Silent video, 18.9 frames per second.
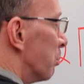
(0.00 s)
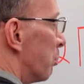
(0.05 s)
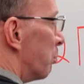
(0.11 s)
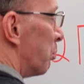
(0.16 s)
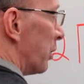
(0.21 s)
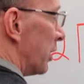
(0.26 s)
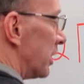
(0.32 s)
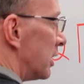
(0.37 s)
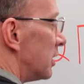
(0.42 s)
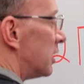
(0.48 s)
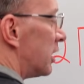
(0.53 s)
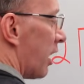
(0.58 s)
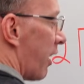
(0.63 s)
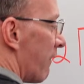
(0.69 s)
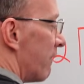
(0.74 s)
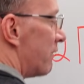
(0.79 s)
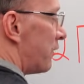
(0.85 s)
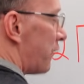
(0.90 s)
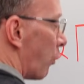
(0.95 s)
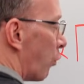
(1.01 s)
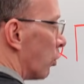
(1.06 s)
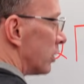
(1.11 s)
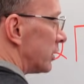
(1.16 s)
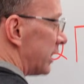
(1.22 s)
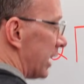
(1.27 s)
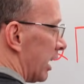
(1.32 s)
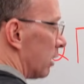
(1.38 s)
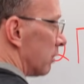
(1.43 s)
Bring the 4
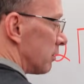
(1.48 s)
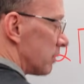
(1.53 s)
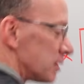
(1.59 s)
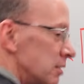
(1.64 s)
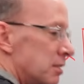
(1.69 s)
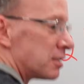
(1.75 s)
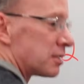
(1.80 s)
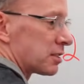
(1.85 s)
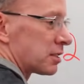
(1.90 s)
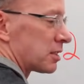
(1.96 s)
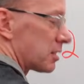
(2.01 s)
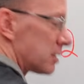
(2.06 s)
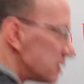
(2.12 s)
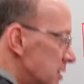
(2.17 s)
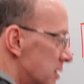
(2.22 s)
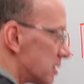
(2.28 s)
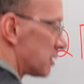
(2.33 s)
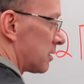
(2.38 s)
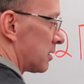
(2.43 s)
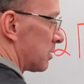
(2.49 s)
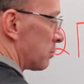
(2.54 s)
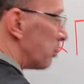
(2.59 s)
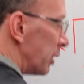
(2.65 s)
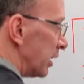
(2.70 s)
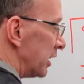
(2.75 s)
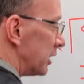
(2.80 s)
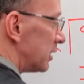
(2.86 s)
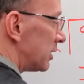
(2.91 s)
down,
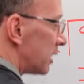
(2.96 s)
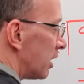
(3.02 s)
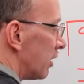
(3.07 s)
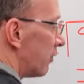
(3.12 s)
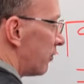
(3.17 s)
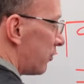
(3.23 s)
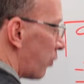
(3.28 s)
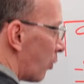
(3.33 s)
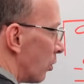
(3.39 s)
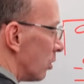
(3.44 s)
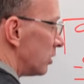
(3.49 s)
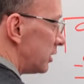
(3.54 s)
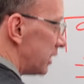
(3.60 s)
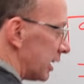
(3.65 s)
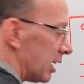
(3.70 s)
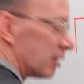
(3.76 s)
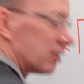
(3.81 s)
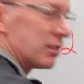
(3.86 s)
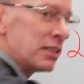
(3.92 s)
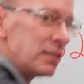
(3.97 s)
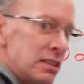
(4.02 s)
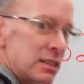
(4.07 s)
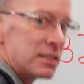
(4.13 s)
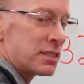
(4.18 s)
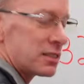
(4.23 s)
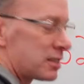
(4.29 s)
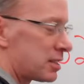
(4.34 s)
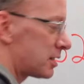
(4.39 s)
bring the 4 down,
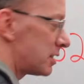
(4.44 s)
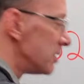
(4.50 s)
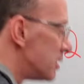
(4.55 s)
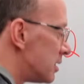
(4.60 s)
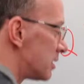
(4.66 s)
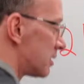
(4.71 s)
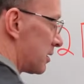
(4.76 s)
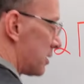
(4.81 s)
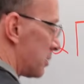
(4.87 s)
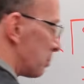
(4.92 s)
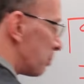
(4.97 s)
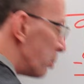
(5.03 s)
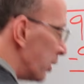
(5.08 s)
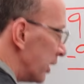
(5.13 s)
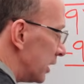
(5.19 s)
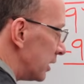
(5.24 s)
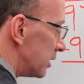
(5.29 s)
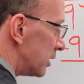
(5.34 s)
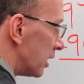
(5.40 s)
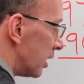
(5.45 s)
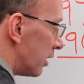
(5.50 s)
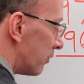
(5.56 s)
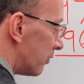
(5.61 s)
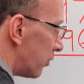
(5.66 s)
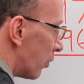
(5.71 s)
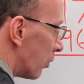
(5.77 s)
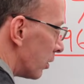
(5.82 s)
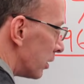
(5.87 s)
bring the
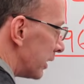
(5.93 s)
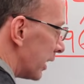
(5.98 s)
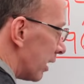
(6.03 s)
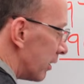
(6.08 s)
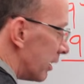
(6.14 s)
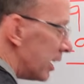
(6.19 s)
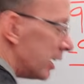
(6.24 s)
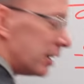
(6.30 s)
4 down.